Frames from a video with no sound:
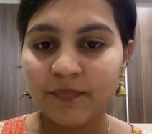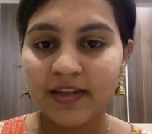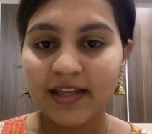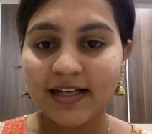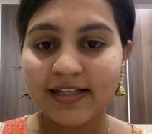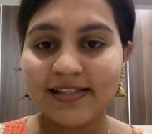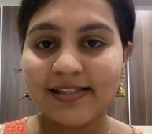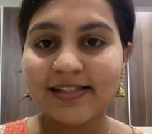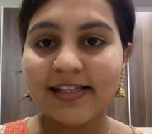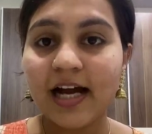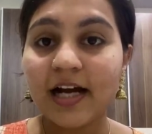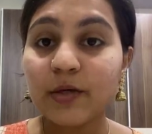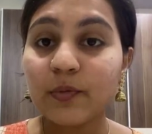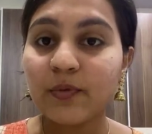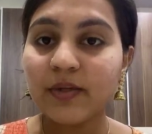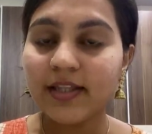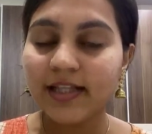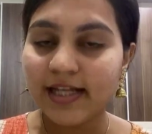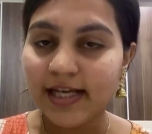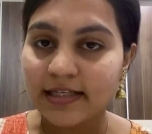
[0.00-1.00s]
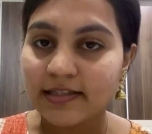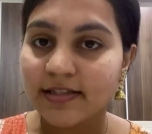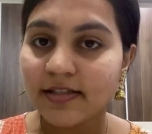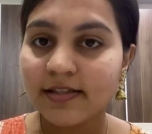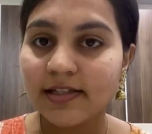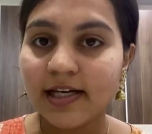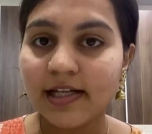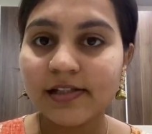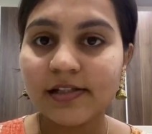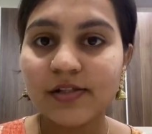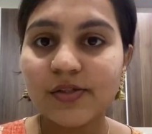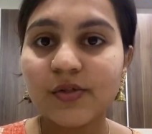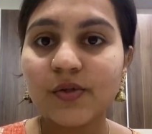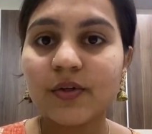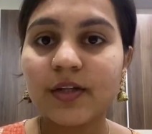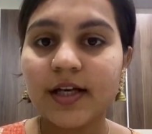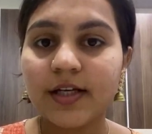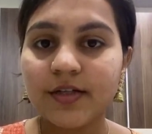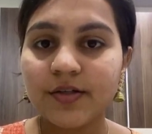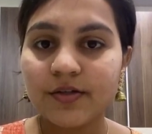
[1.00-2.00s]
start with the exercises so
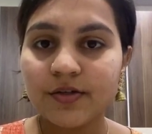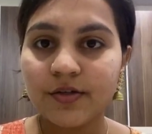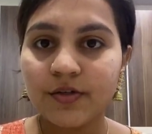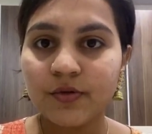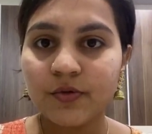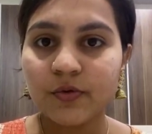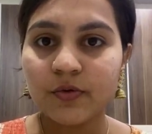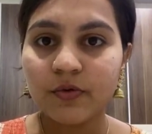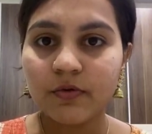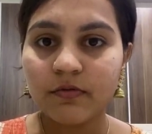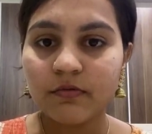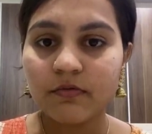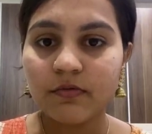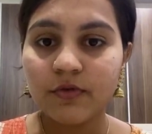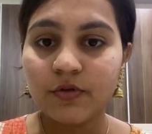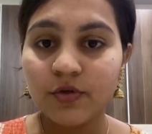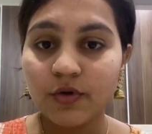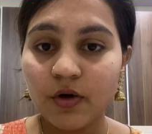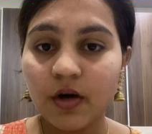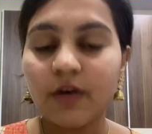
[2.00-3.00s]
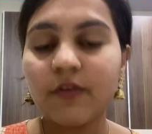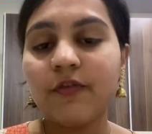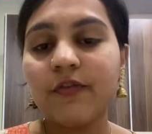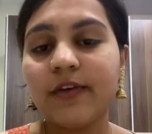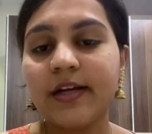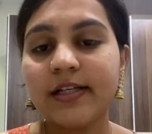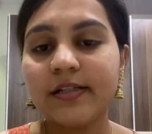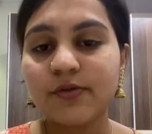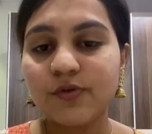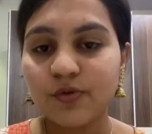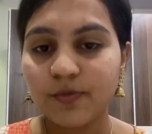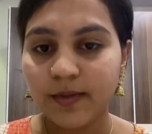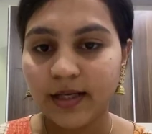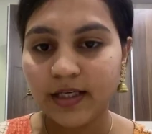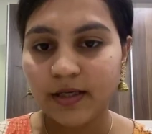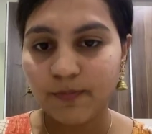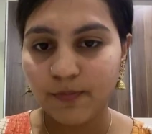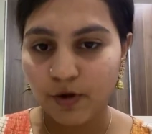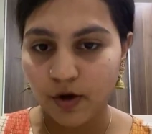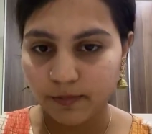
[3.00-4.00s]
that you do not face too
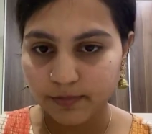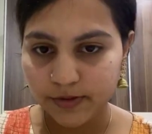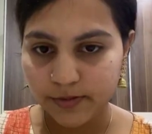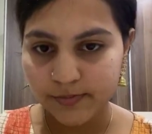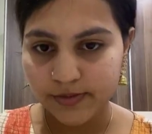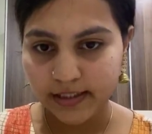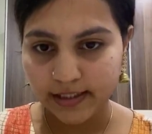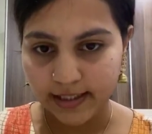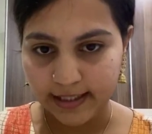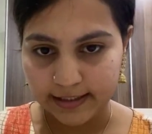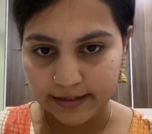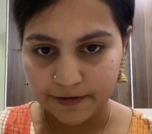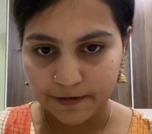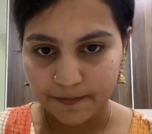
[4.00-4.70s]
many problems ahead.